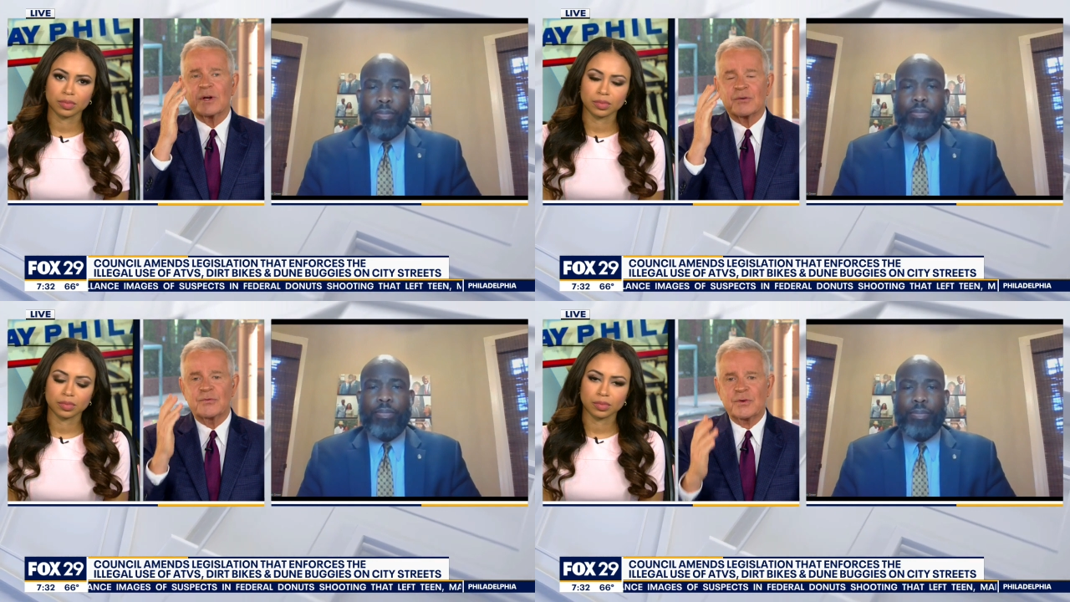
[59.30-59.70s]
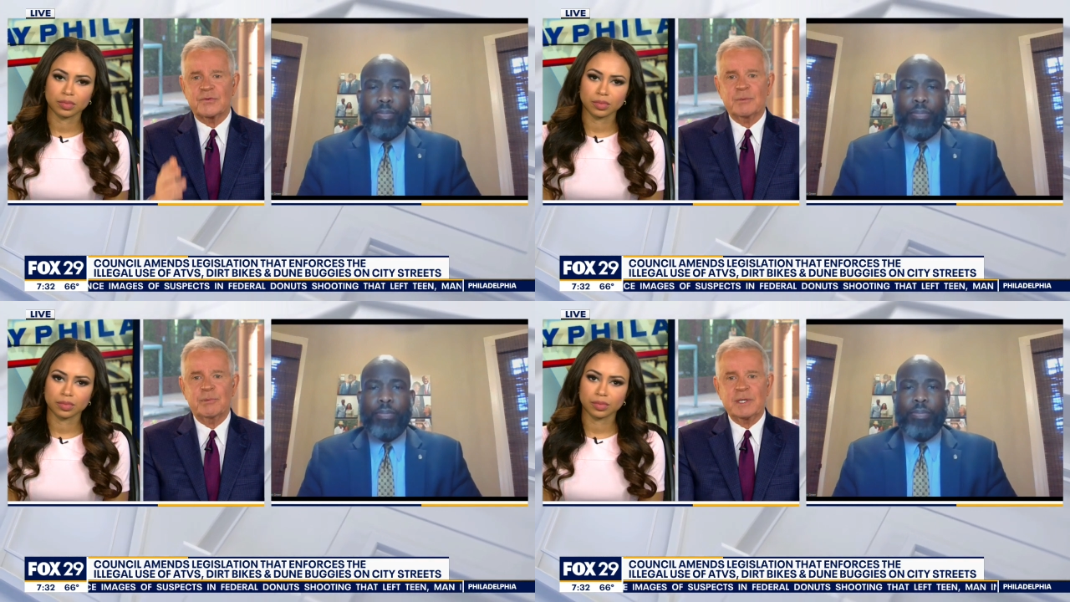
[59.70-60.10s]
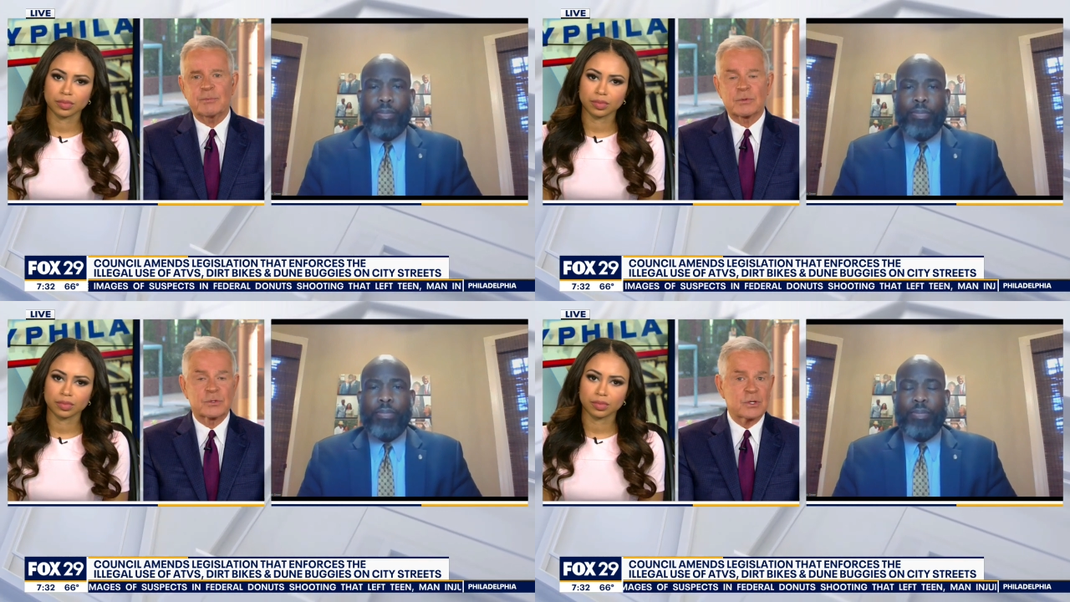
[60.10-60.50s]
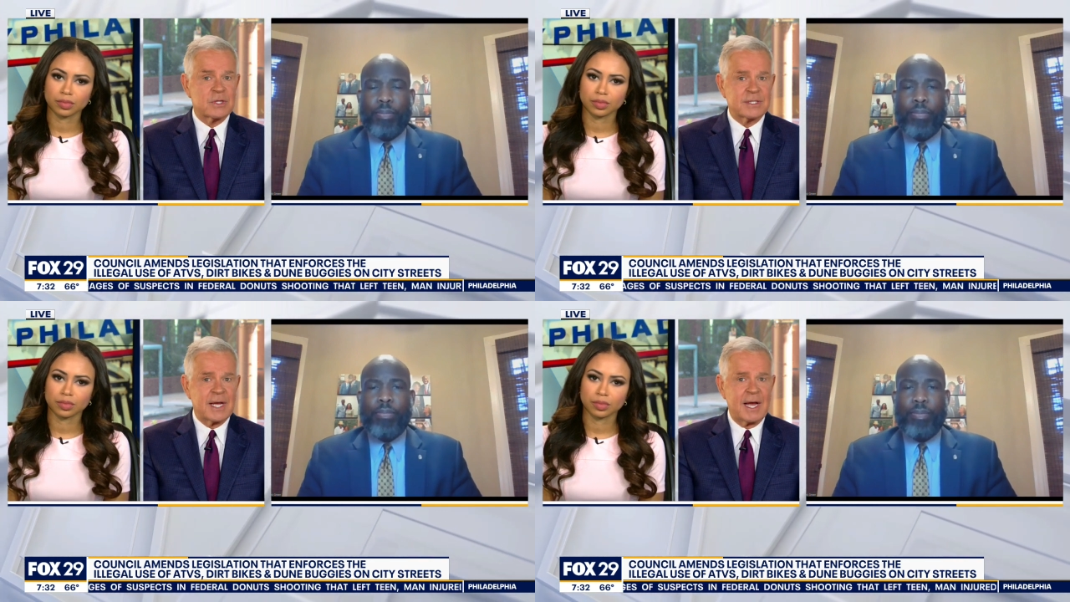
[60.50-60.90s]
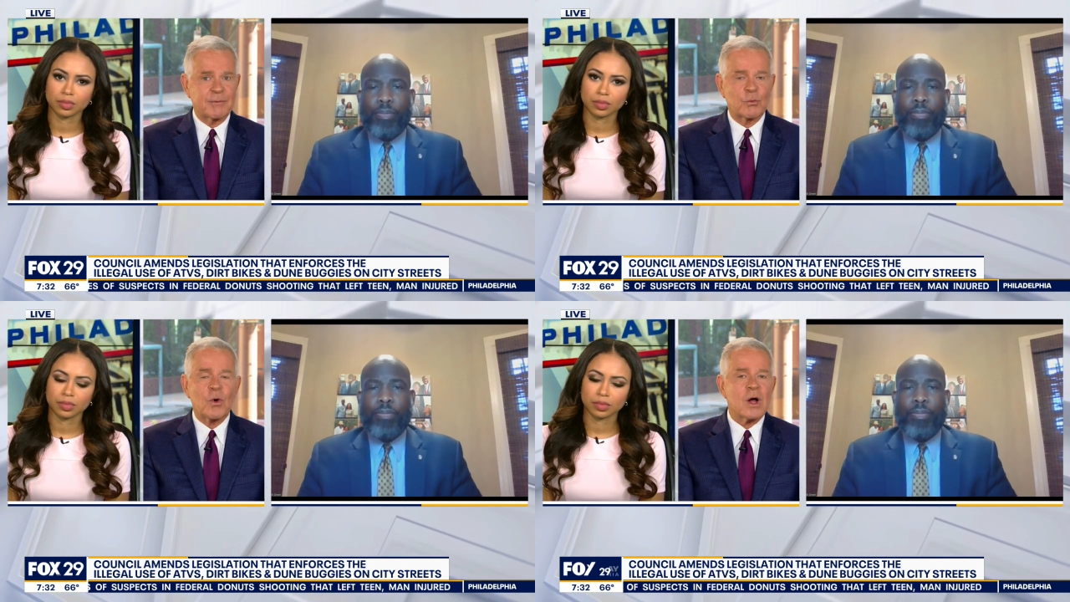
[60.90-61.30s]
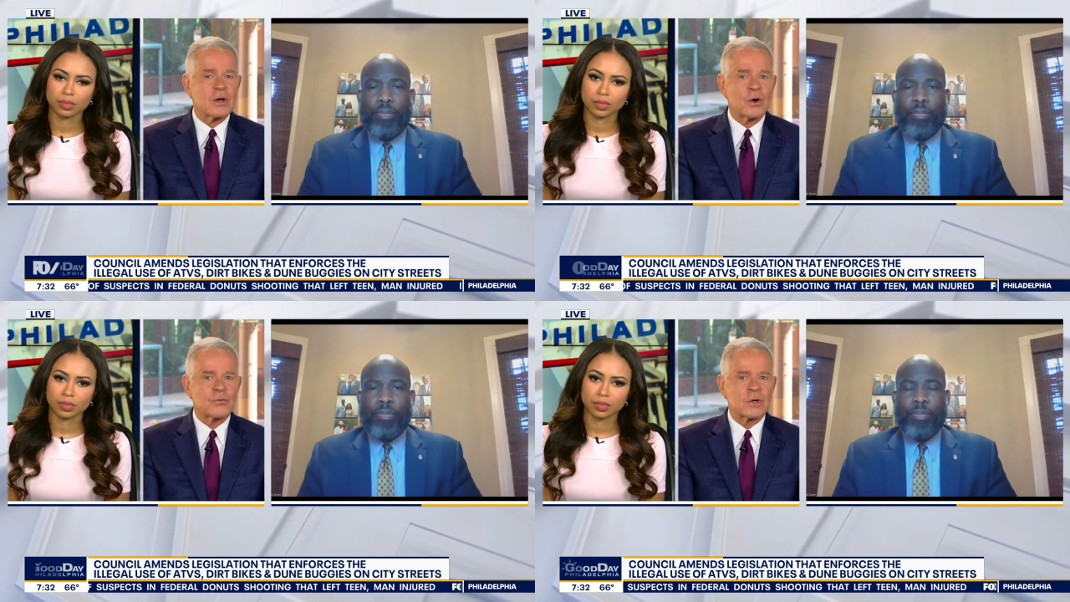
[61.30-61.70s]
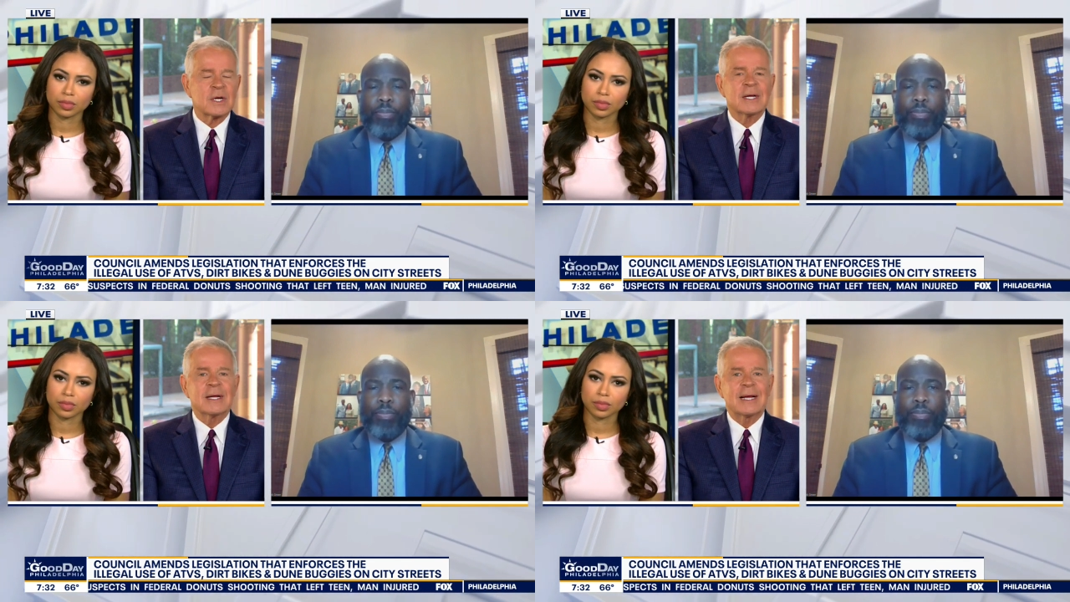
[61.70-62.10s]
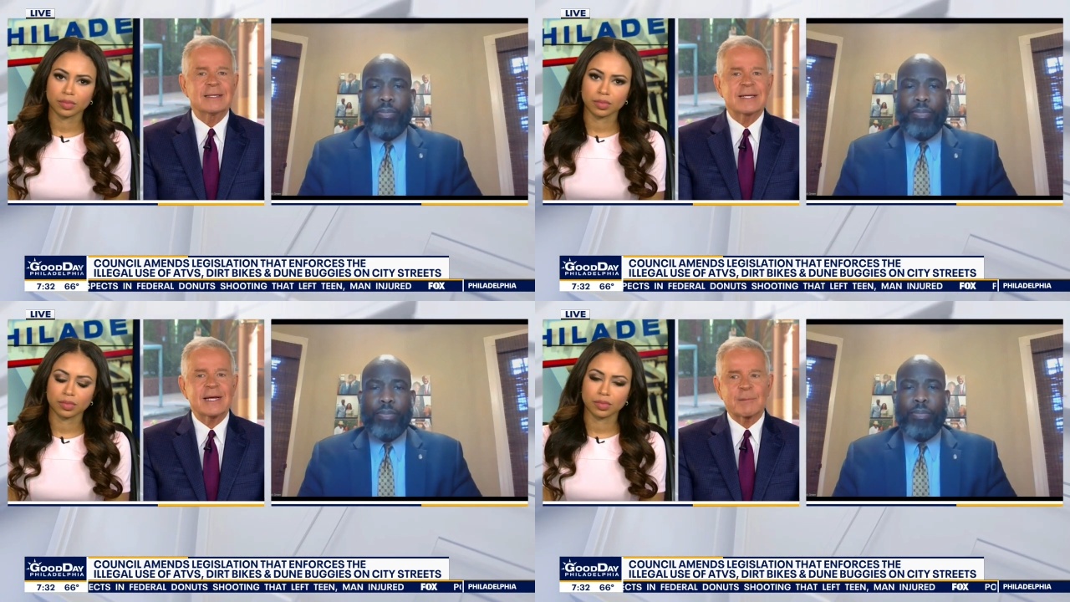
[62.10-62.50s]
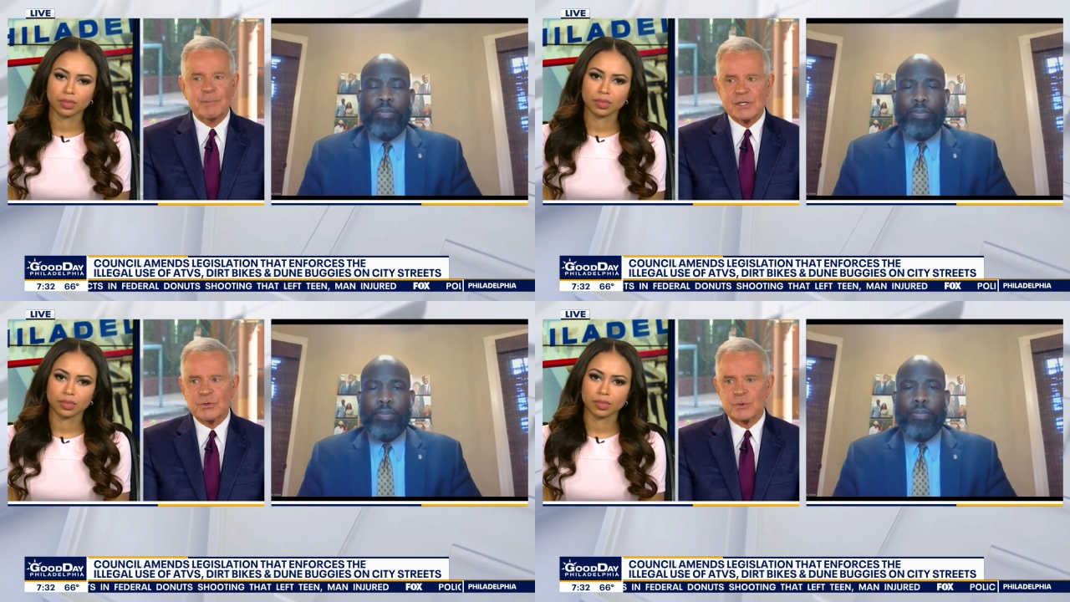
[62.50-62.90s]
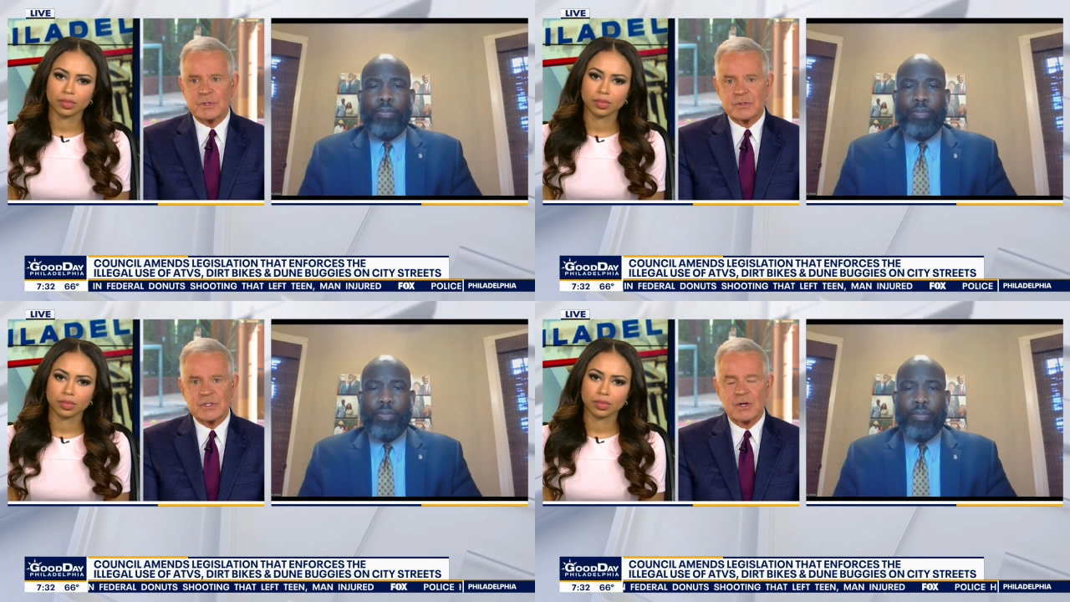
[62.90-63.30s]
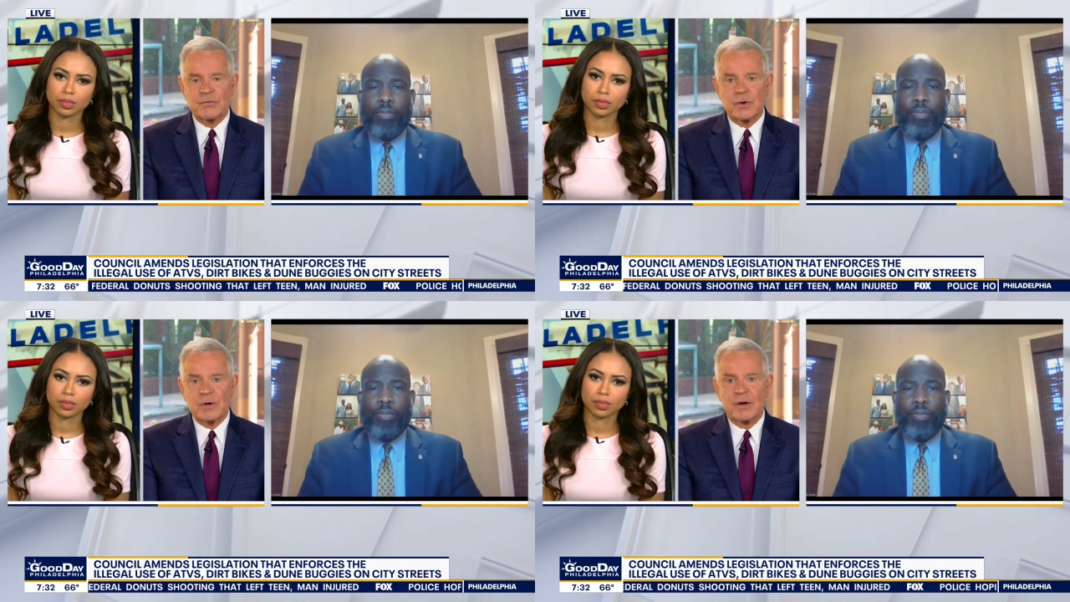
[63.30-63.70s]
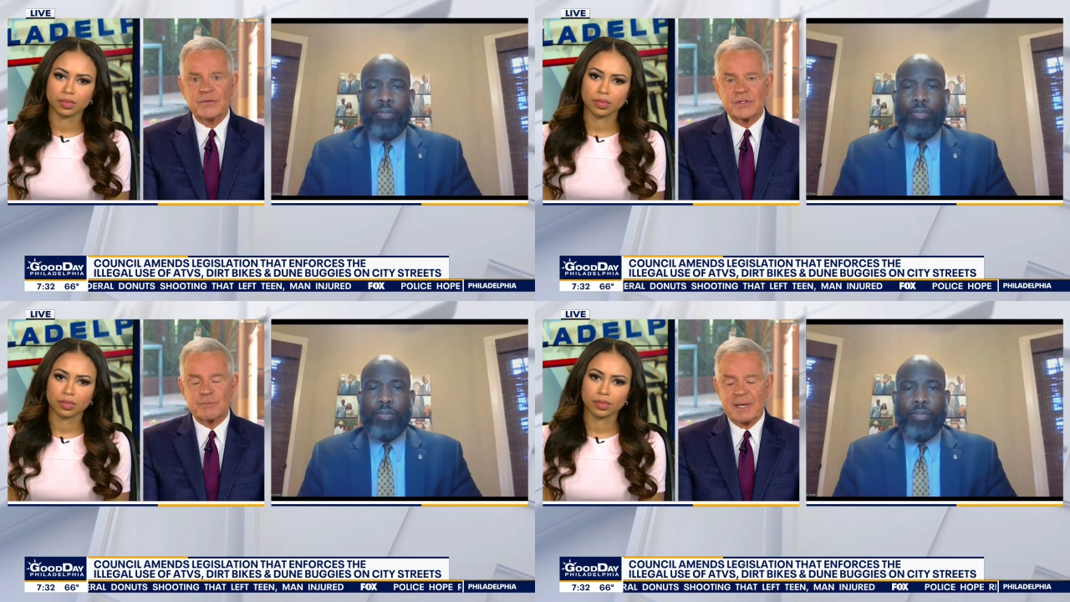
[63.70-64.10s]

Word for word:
Speaker 1: or 50 people took the time to walk over and take a picture with their cell phone of this